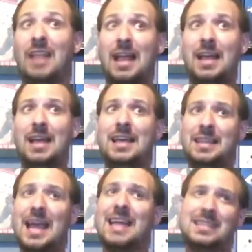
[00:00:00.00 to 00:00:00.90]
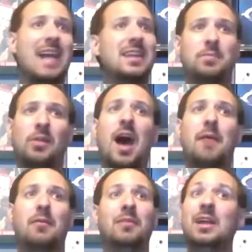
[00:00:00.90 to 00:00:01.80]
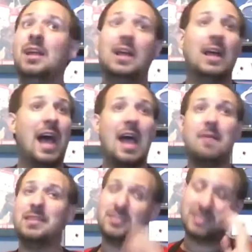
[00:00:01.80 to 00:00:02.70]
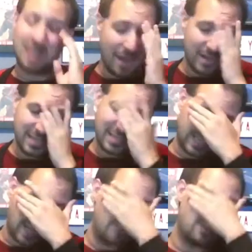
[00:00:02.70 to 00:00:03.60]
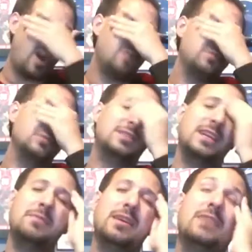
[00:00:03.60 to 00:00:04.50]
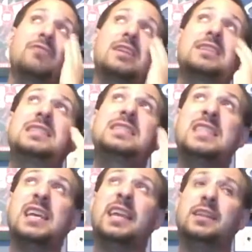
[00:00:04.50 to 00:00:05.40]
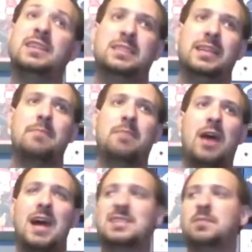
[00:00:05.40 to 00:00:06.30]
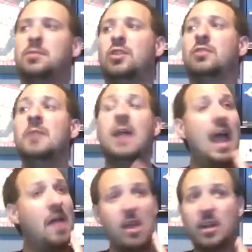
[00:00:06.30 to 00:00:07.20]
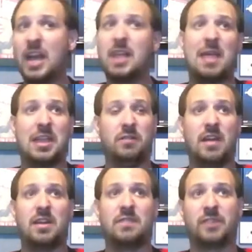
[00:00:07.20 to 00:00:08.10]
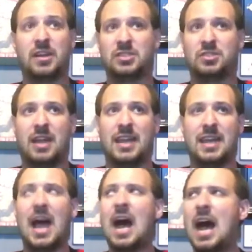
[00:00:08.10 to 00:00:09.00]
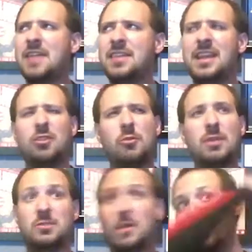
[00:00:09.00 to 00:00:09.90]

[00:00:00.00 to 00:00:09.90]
And that's kind of the problem. I mean, there's some areas of the game that almost seem ridiculously impossible, and they're gonna make you very frustrated. I think another one is when you're